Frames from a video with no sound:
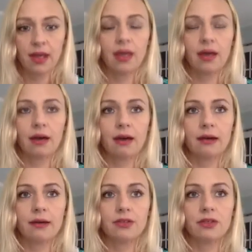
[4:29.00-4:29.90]

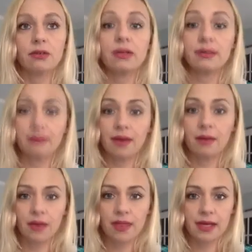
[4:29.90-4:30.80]
to leave him
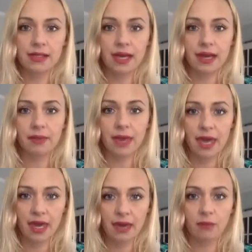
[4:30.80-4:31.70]
when that time
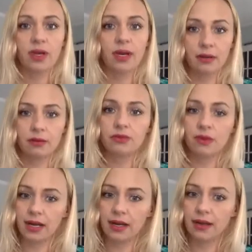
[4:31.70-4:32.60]
came, when I was
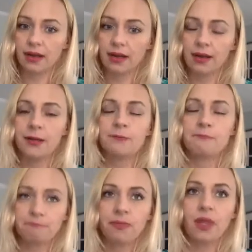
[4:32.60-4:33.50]
ready.
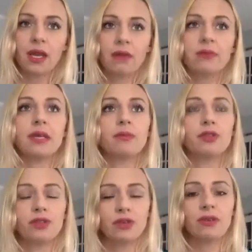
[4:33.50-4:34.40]
And I was able
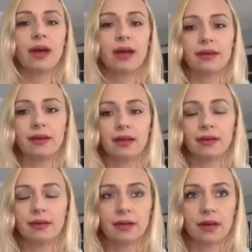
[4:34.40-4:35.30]
to do that
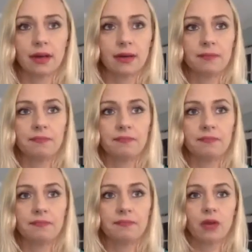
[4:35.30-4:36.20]
and
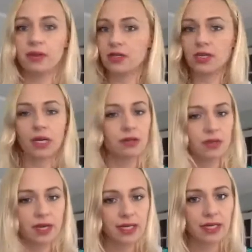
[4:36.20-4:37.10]
go to the
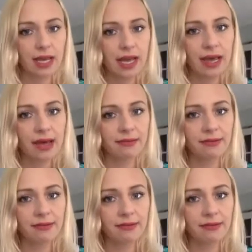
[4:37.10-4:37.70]
shelter. I didn't have